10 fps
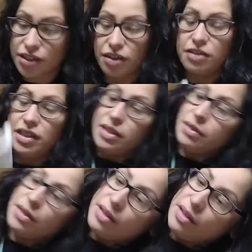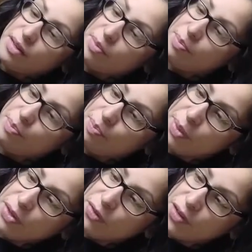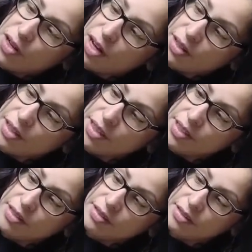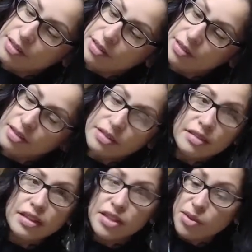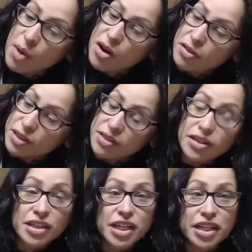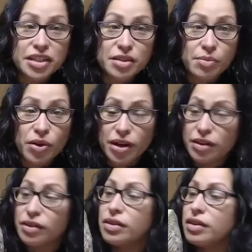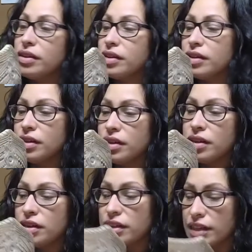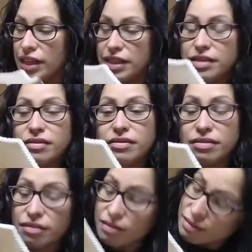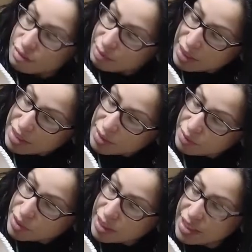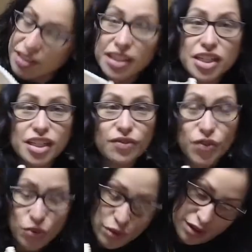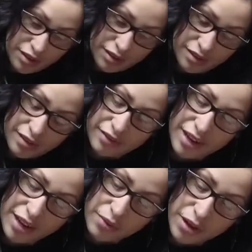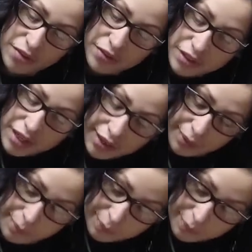all these beautiful colors, and tomorrow it's going to change some more, and it made some really delicious food. Had a wonderful time.